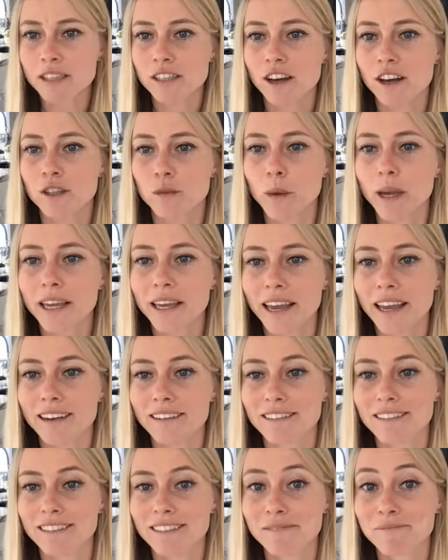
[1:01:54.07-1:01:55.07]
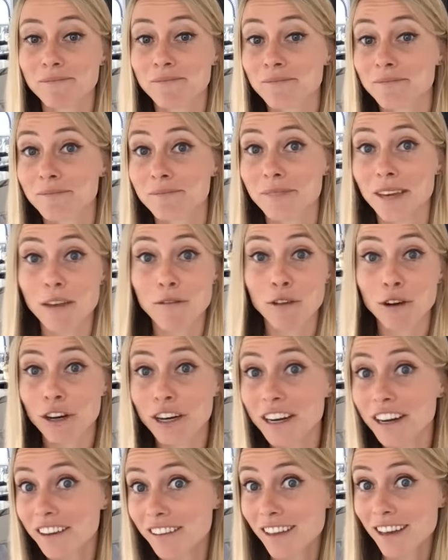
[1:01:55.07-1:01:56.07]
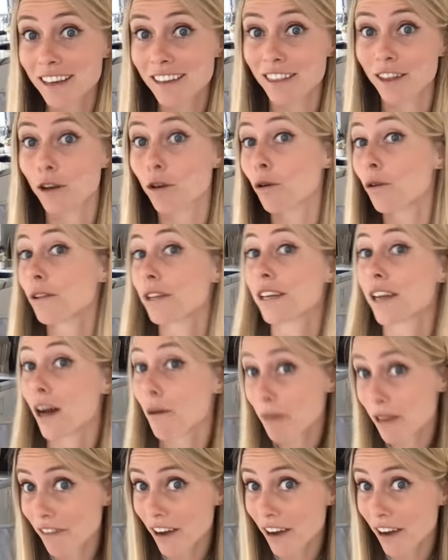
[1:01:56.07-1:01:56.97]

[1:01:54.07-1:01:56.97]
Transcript: cause weight gain. If you're eating like the Goli gummy